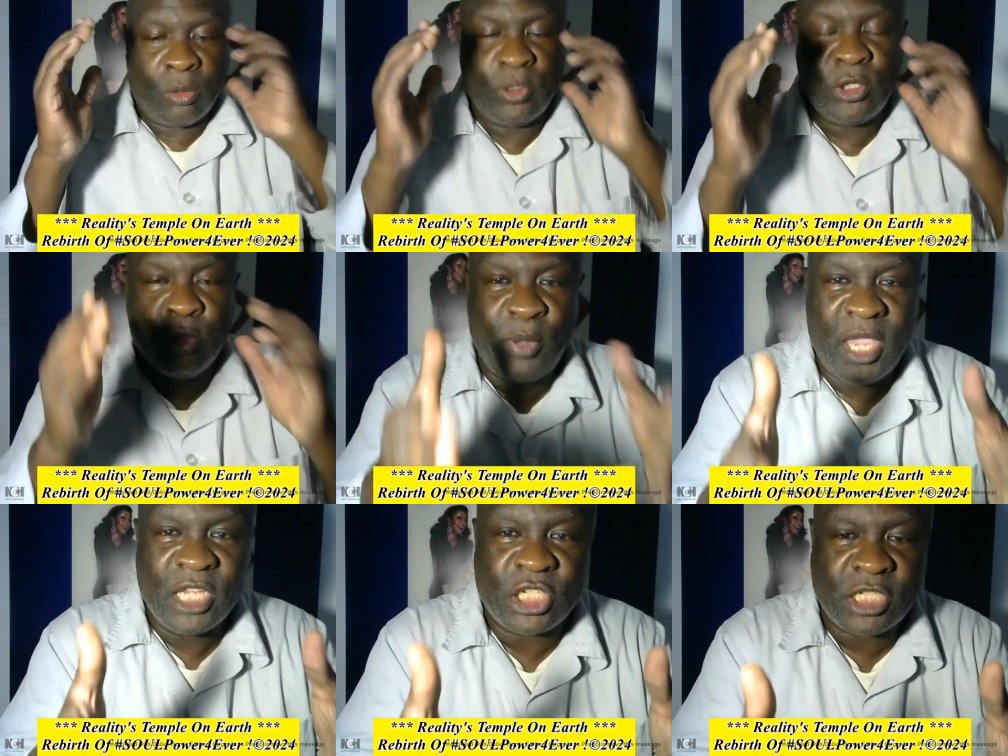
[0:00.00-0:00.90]
When you're
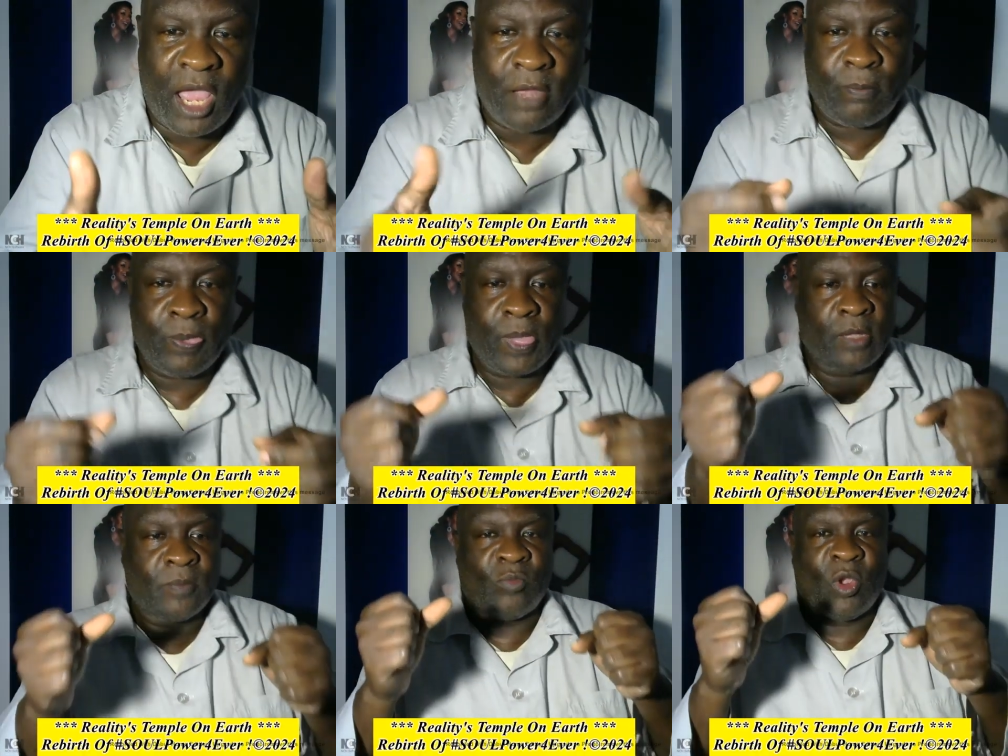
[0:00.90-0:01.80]
being shot
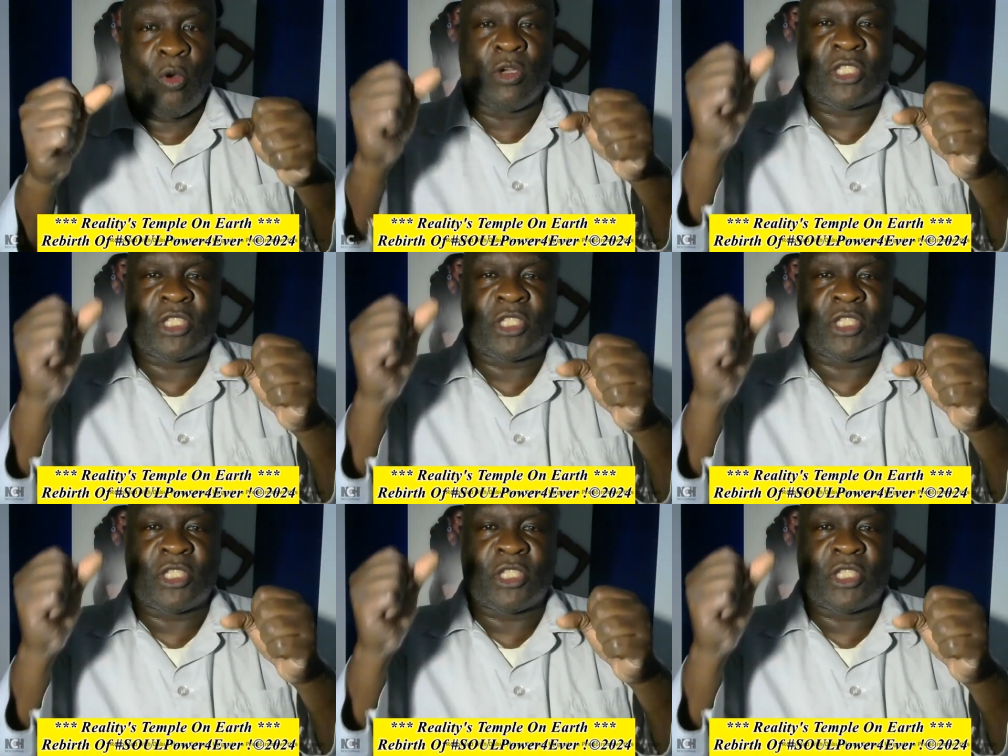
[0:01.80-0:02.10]
or